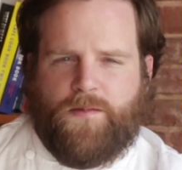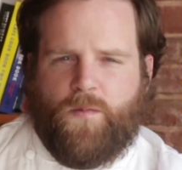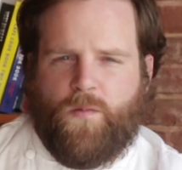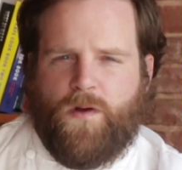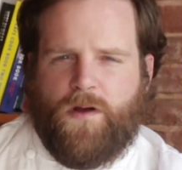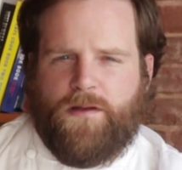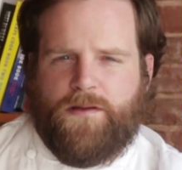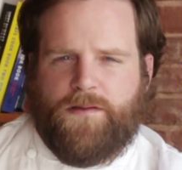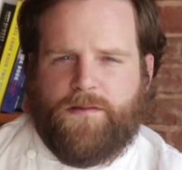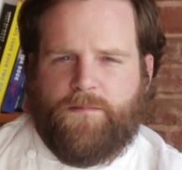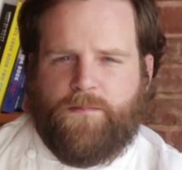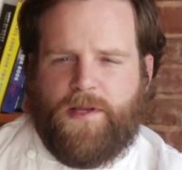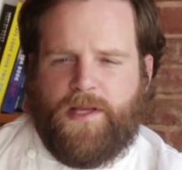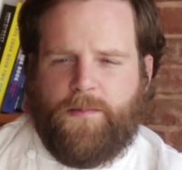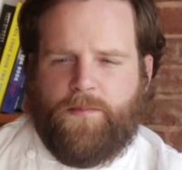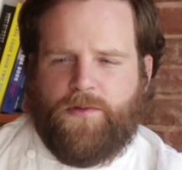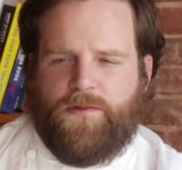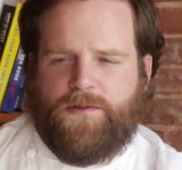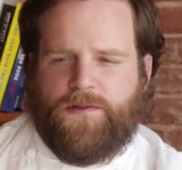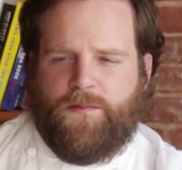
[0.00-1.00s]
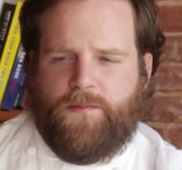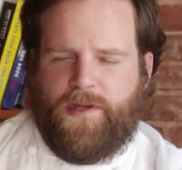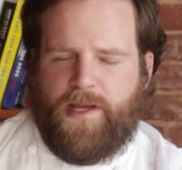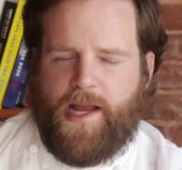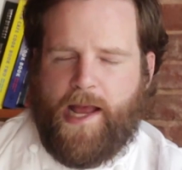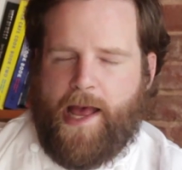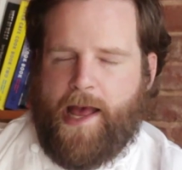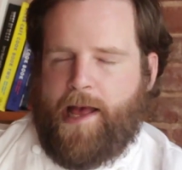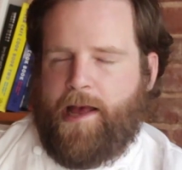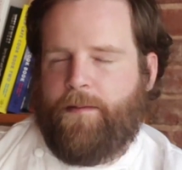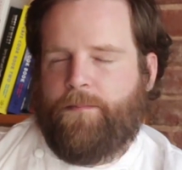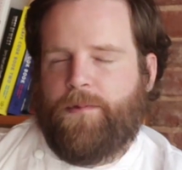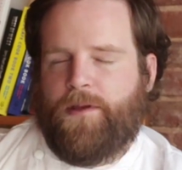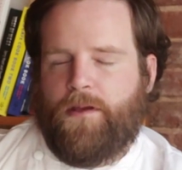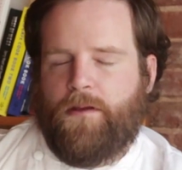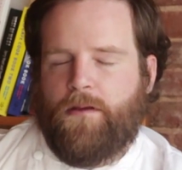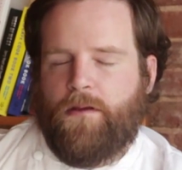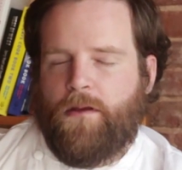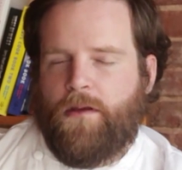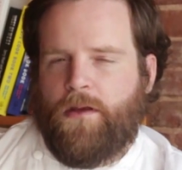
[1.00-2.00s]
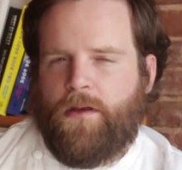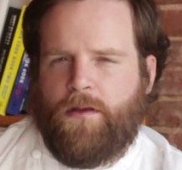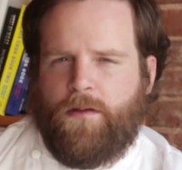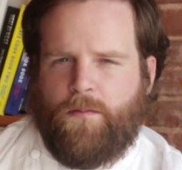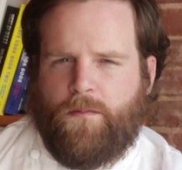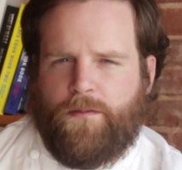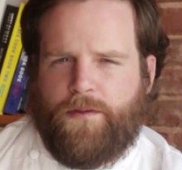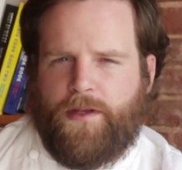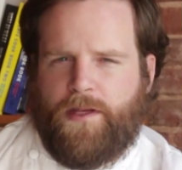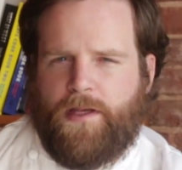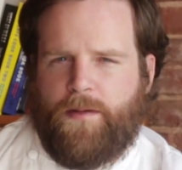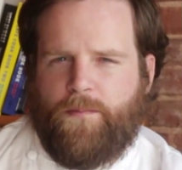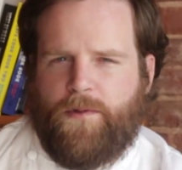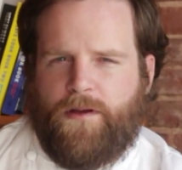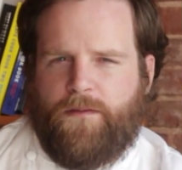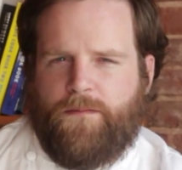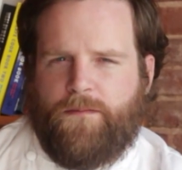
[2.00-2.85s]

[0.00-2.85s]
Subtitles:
want people to be happy when they eat my